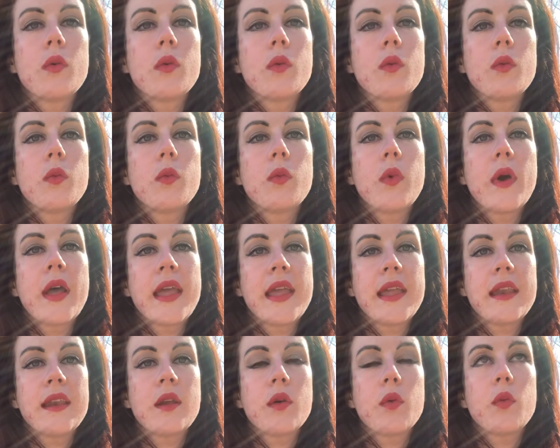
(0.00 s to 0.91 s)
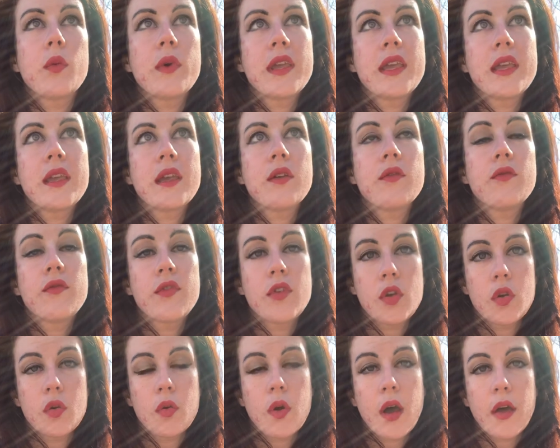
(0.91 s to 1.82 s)
when we
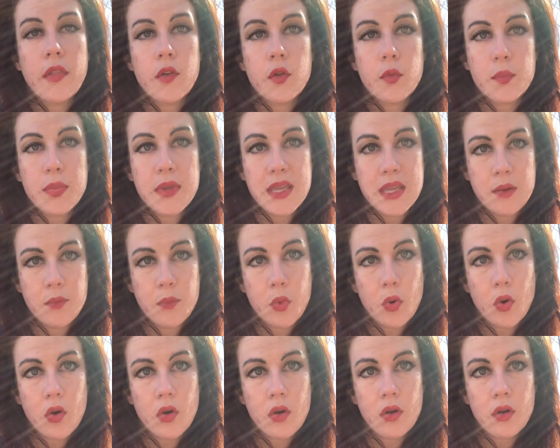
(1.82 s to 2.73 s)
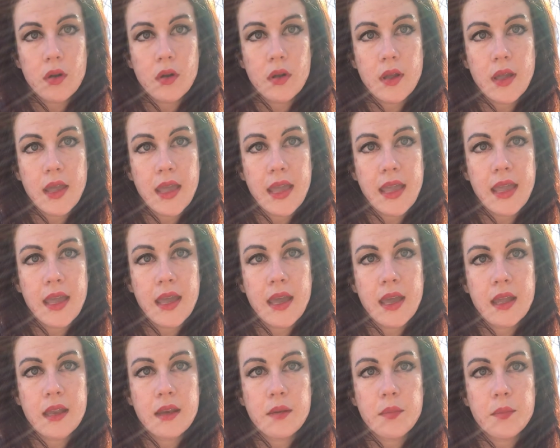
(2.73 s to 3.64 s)
view other people
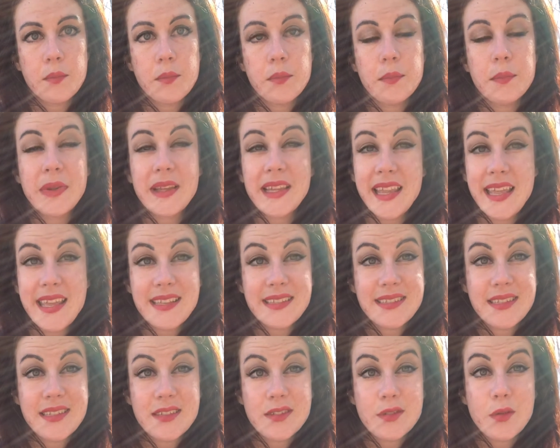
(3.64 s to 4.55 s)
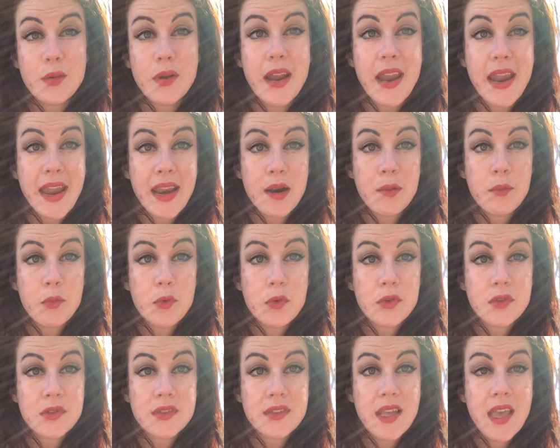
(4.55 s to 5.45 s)
and places or
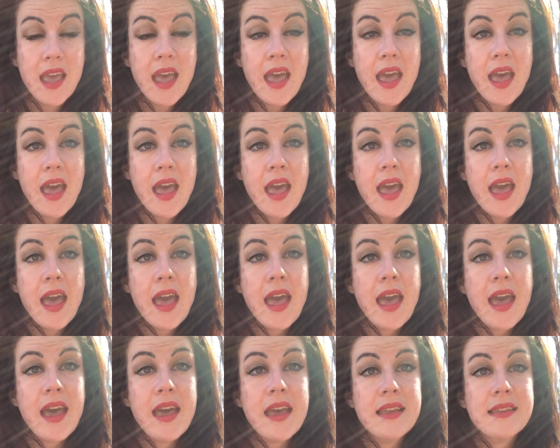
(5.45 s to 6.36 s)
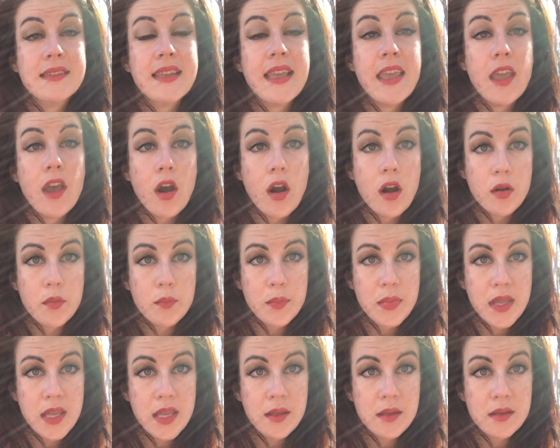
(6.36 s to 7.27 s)
animals as a
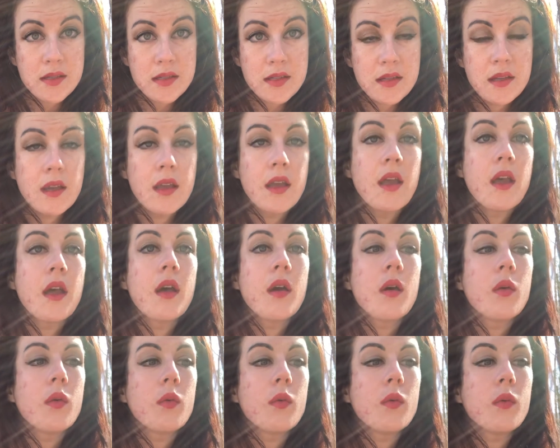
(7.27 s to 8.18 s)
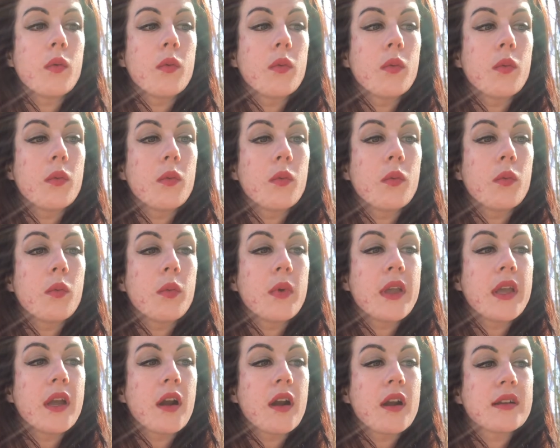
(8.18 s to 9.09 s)
heartbeat,
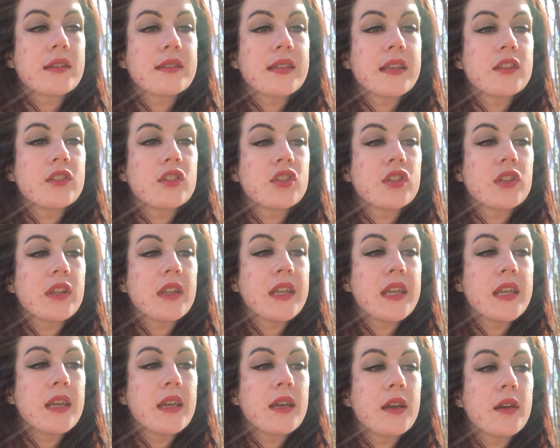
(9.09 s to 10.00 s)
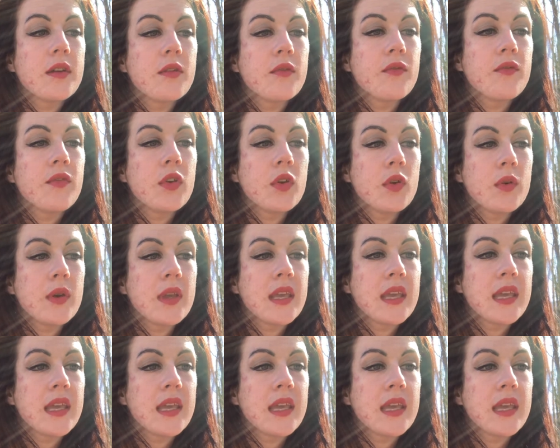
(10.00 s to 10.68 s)
we are essentially viewing